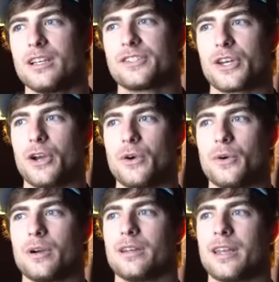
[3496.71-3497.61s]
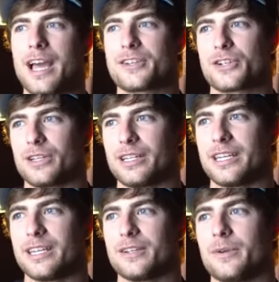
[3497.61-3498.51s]
So
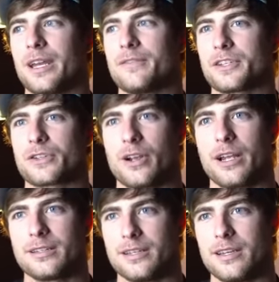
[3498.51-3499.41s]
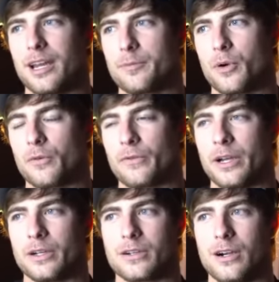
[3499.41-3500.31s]
naturally, we have this crazy high
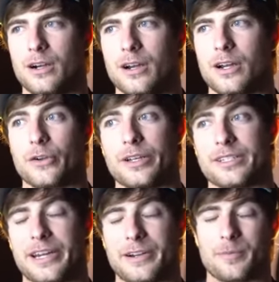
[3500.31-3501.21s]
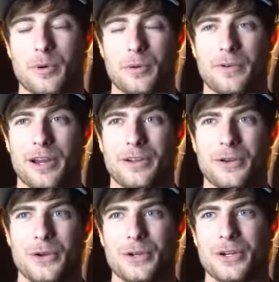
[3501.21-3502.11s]
profile car, crazy high profile
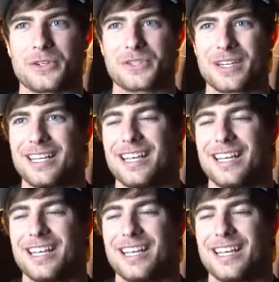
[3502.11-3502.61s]
owners,